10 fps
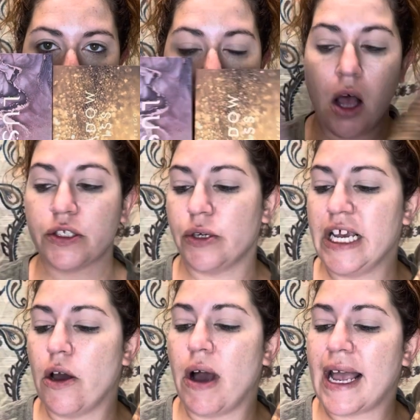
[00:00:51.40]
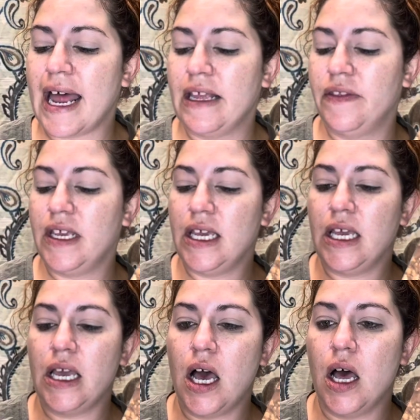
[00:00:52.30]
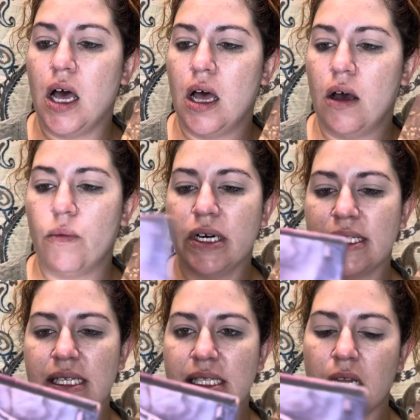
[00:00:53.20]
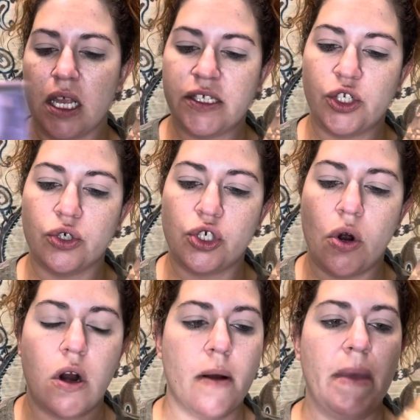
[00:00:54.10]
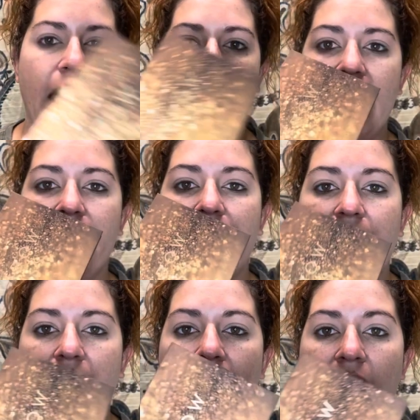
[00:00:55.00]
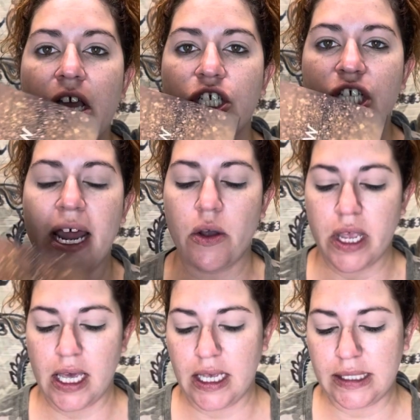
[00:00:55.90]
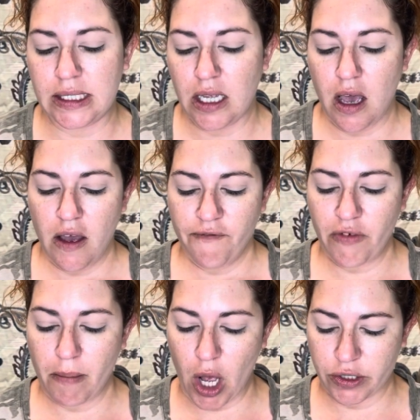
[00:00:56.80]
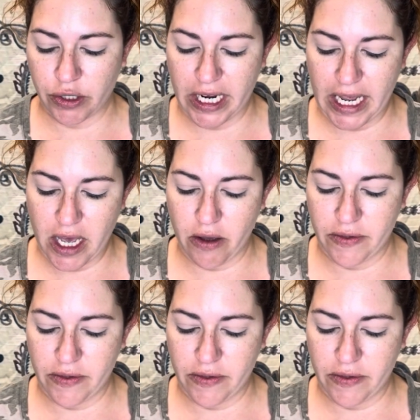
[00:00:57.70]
Alter Ego. I got in the, uh, what is this? The Luster Charm and the Shadow Kiss from Alter Ego.